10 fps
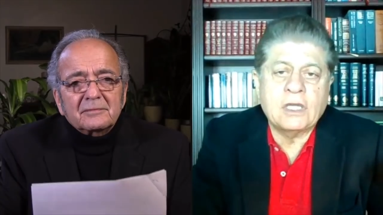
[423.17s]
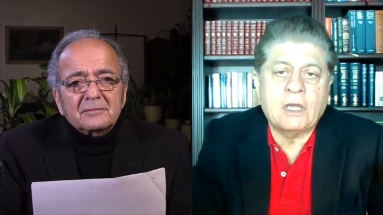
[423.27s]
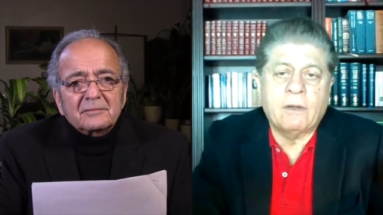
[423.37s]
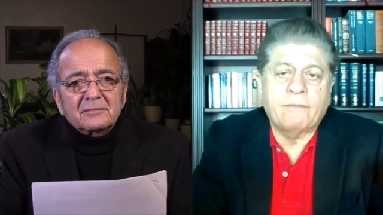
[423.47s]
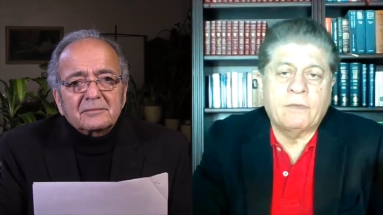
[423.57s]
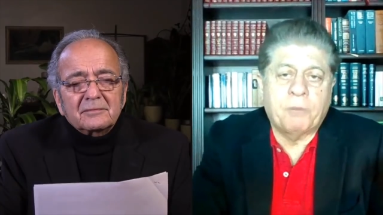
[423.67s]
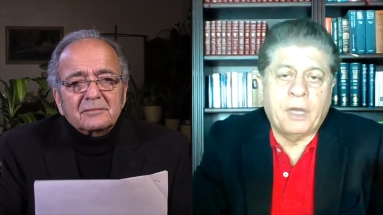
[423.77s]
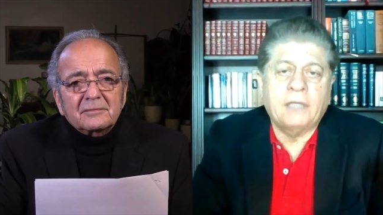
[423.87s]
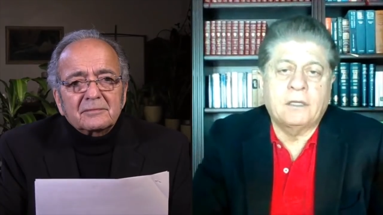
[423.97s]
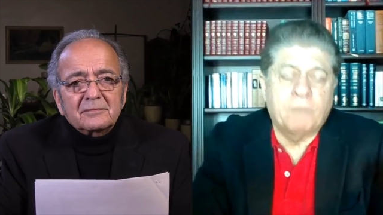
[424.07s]
Speaker 1: year of the
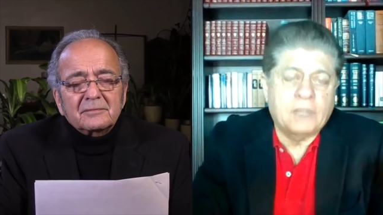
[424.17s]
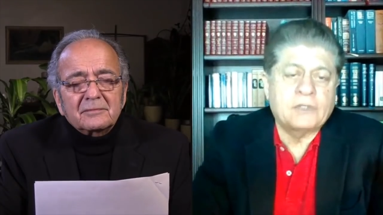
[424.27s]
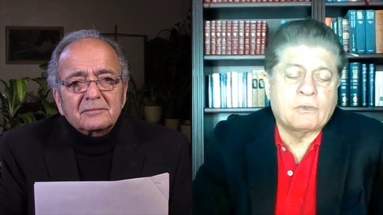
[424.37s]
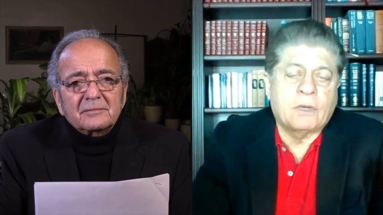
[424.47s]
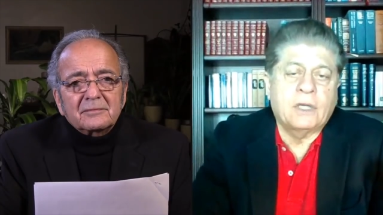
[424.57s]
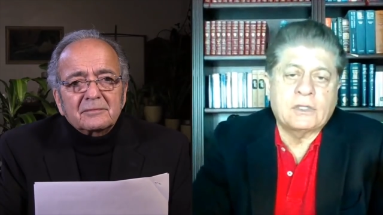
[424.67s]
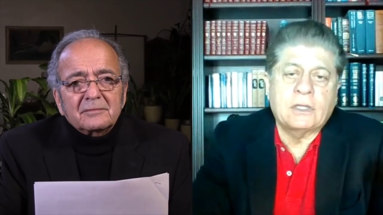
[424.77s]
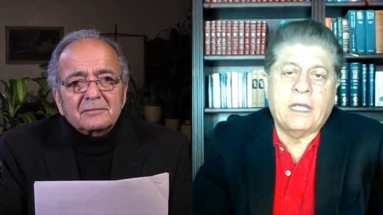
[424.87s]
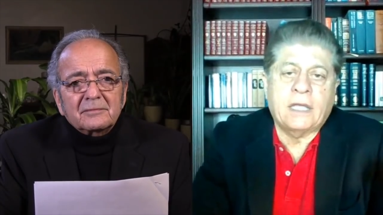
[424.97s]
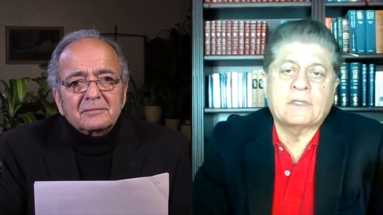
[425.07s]
Biden
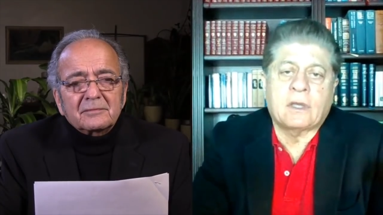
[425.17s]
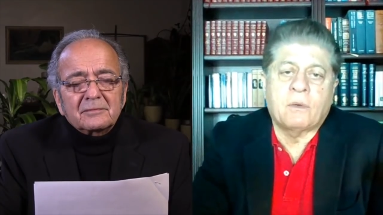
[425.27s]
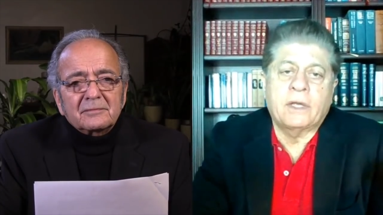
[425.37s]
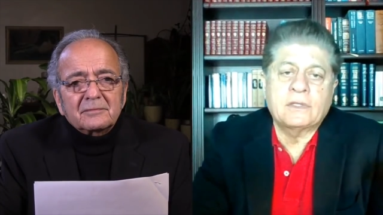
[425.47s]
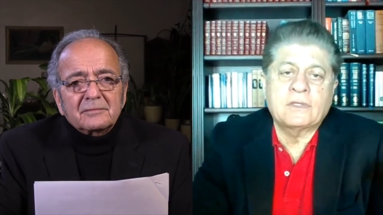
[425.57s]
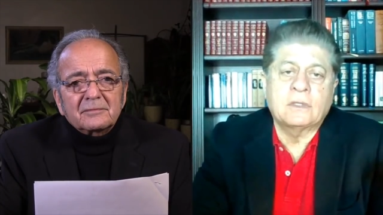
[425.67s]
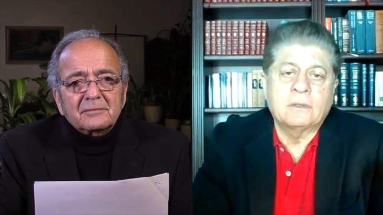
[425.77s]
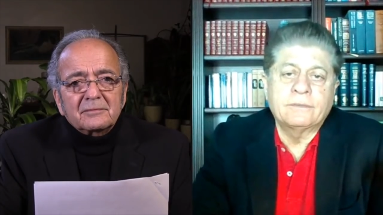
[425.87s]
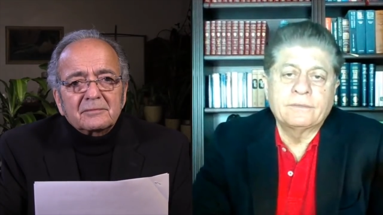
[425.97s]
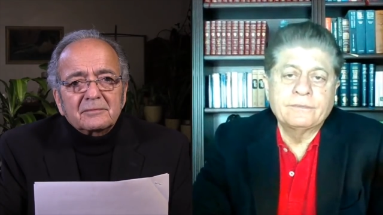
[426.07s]
administration? That's the question.
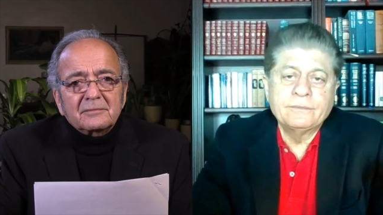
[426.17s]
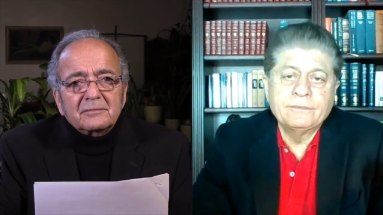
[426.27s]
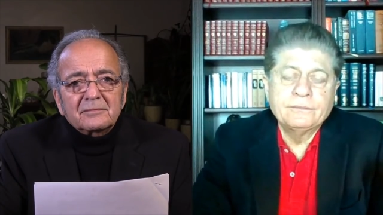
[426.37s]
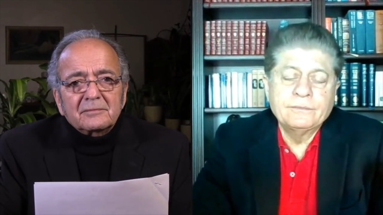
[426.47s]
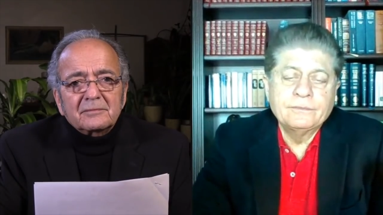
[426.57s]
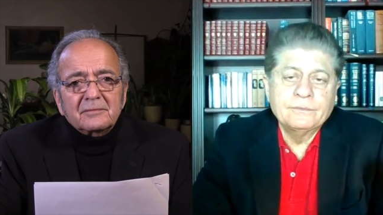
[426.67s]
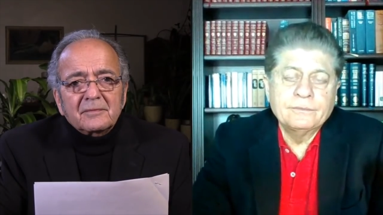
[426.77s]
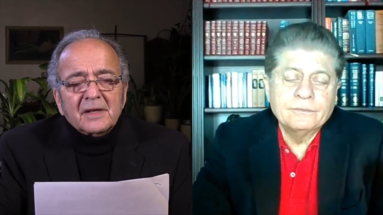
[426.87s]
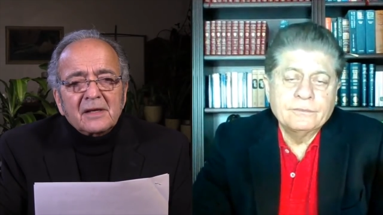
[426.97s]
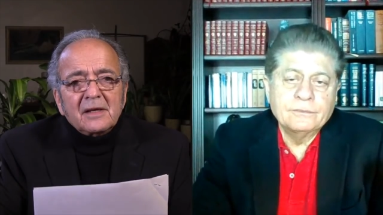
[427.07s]

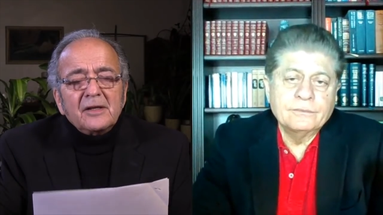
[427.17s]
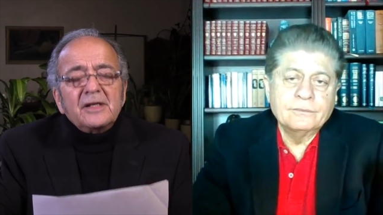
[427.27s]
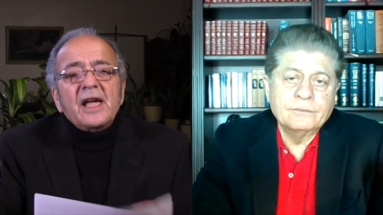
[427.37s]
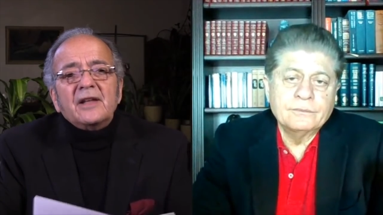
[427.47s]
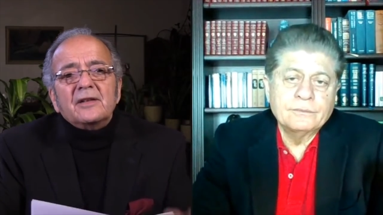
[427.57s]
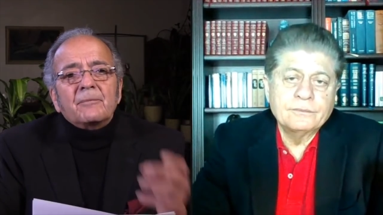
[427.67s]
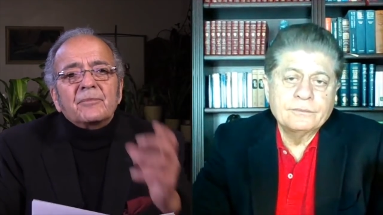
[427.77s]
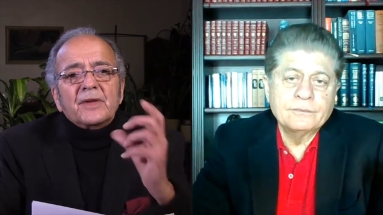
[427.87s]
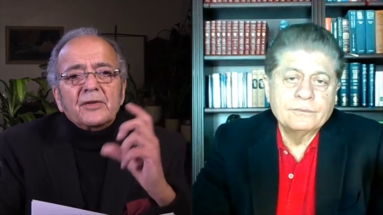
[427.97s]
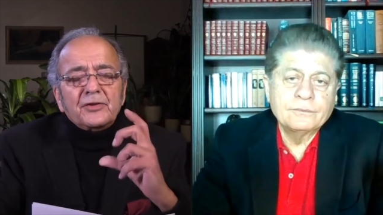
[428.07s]
Speaker 2: Again,
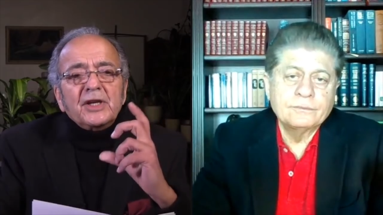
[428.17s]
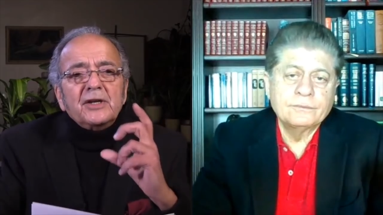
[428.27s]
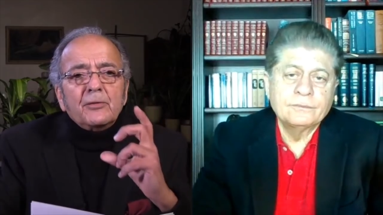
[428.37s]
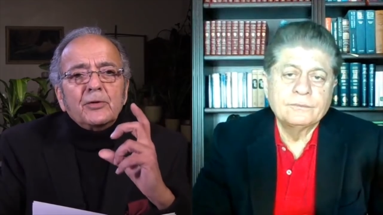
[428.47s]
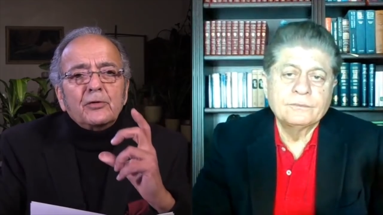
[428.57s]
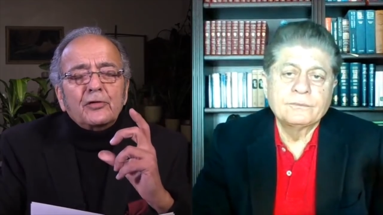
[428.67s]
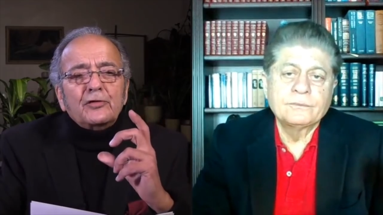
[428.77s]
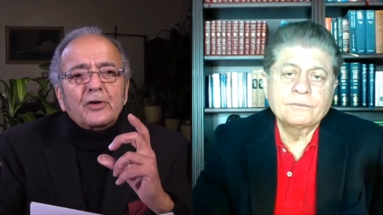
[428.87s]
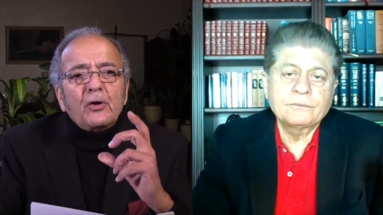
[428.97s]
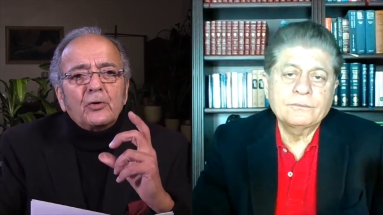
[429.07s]
think of what you're
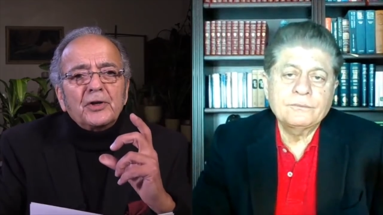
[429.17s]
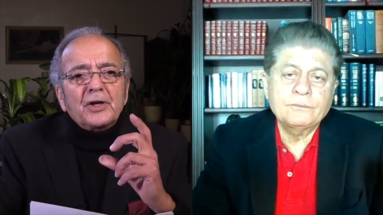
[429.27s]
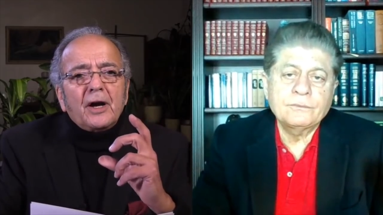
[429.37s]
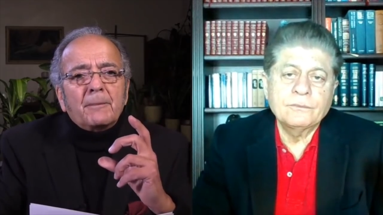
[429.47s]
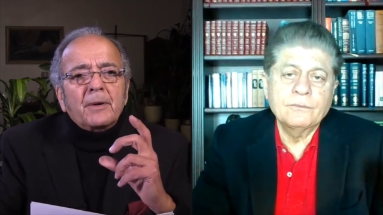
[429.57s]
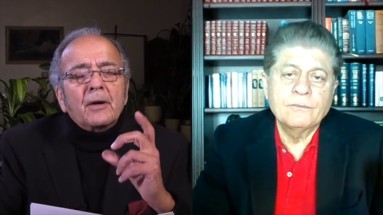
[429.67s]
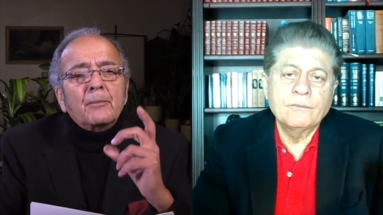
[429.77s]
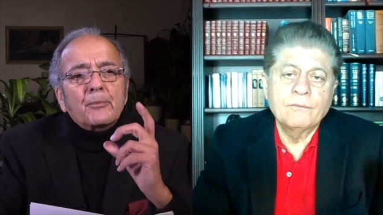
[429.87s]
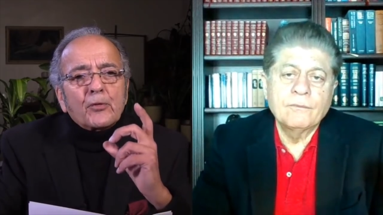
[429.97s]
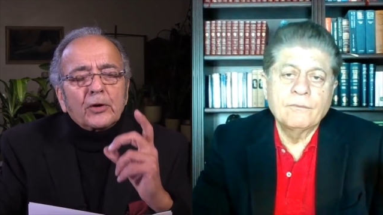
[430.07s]
just holding up.
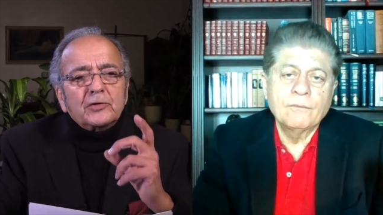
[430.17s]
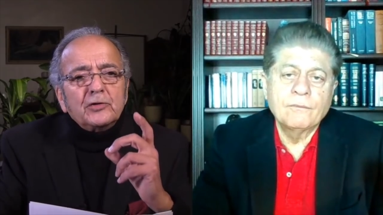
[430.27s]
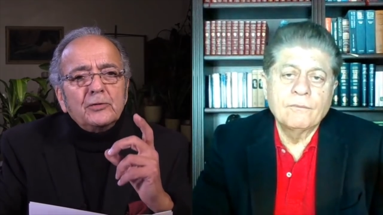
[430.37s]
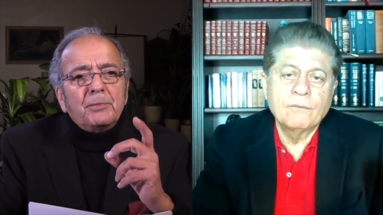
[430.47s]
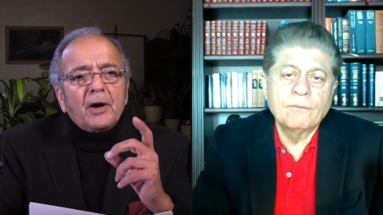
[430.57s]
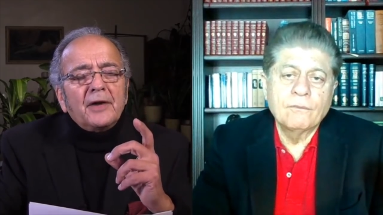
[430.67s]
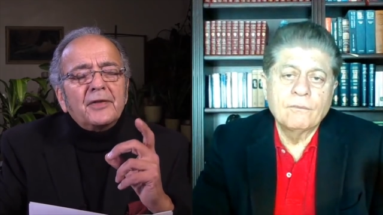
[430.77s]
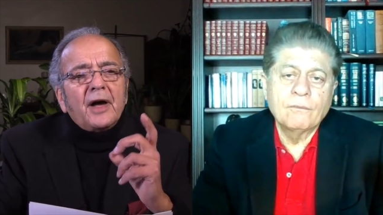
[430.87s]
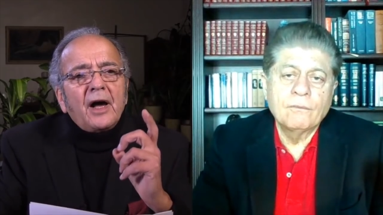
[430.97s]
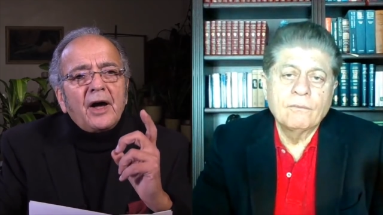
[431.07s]
Brought to you by
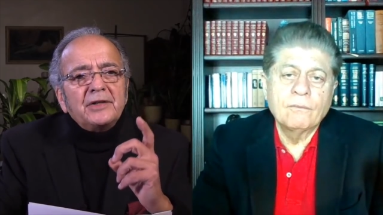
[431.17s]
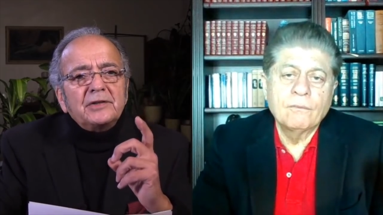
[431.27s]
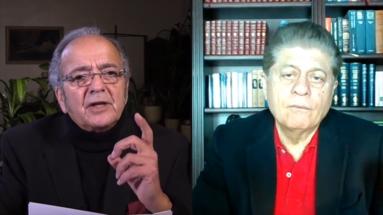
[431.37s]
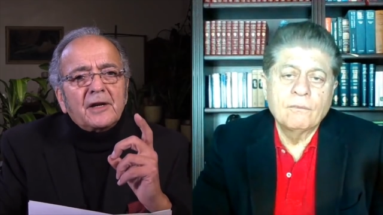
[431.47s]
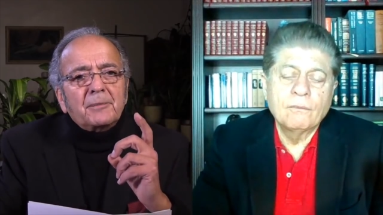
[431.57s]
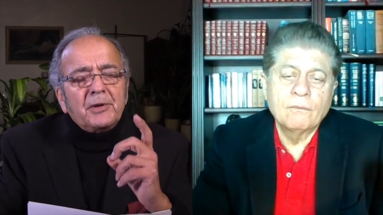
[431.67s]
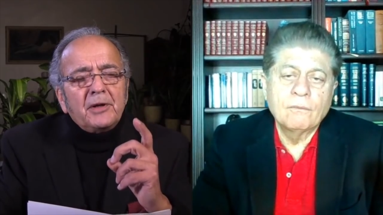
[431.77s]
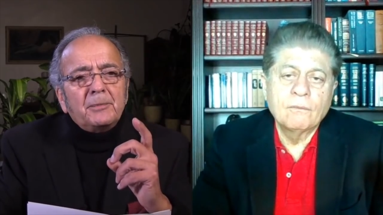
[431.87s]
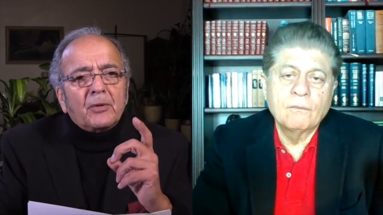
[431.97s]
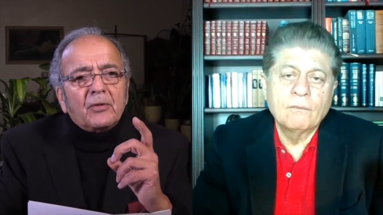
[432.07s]
the high-tech
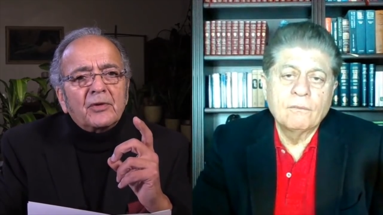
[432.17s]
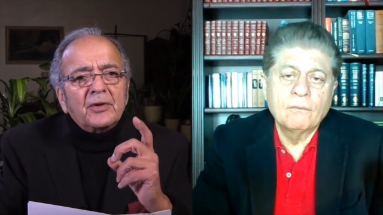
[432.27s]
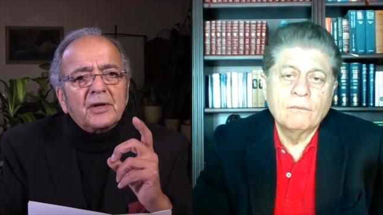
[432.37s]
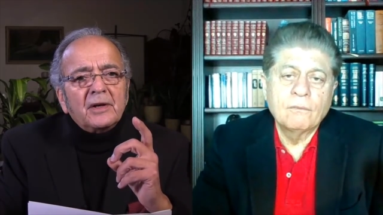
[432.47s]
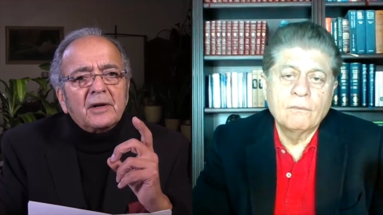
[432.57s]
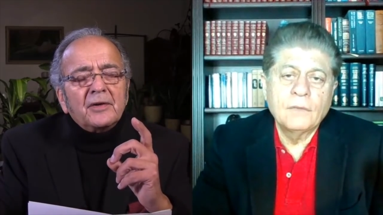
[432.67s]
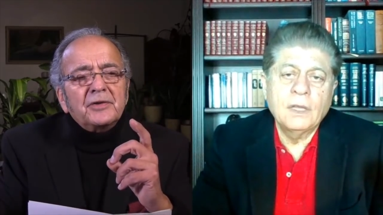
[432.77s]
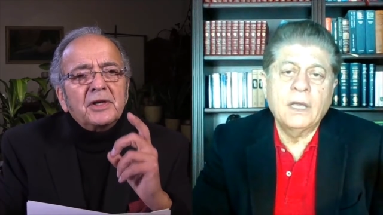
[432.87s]
people, the
Speaker 1: yes.